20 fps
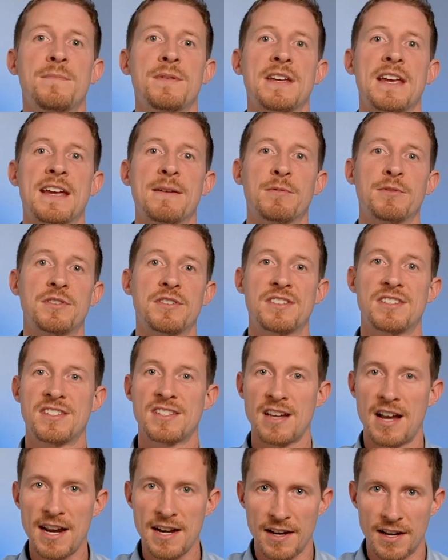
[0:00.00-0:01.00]
be able to
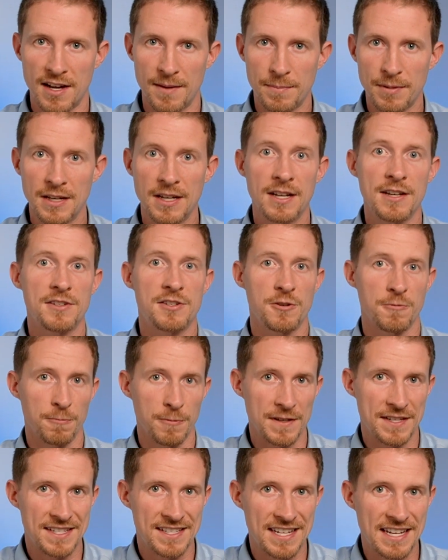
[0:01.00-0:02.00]
sign up to
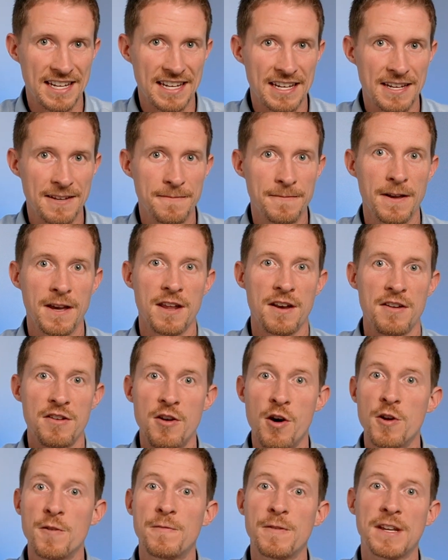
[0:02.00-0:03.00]
receive
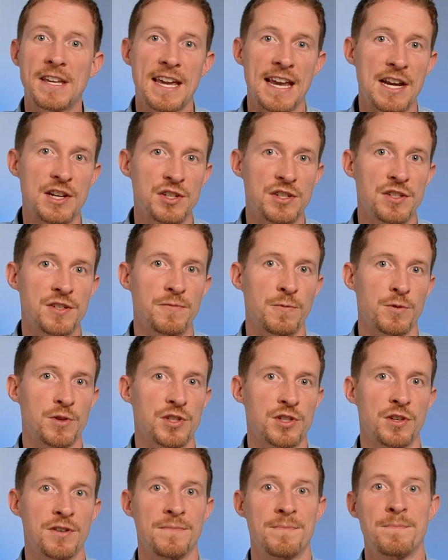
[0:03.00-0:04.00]
notifications for
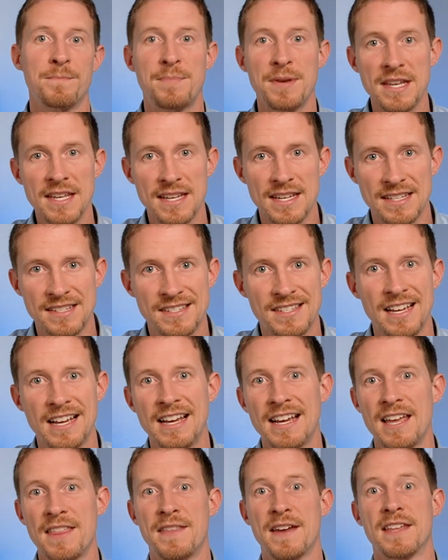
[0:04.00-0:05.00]
certain bids
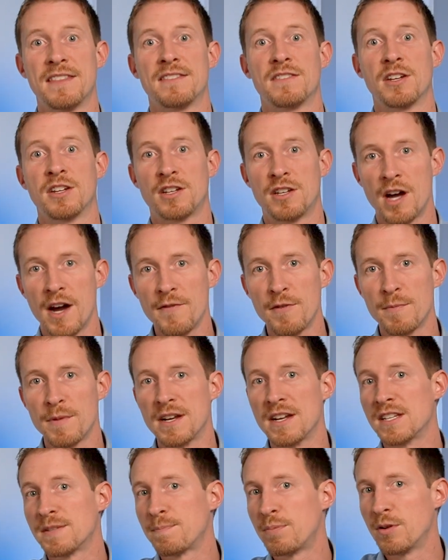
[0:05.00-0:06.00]
that the
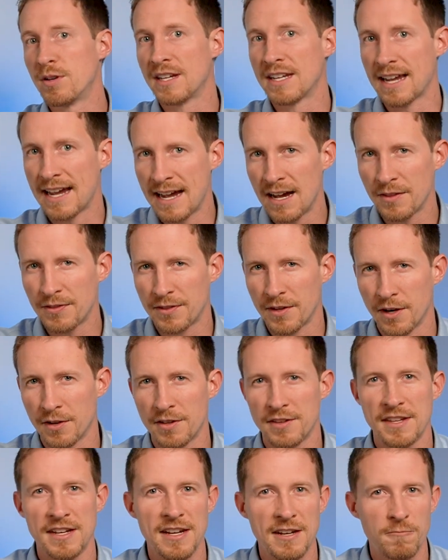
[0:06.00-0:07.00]
government is putting out there
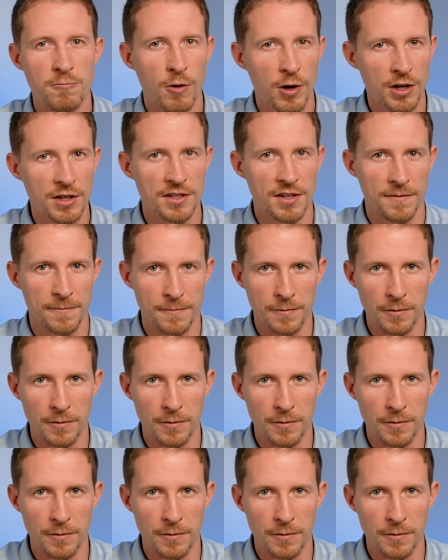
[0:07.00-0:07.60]
that they need work done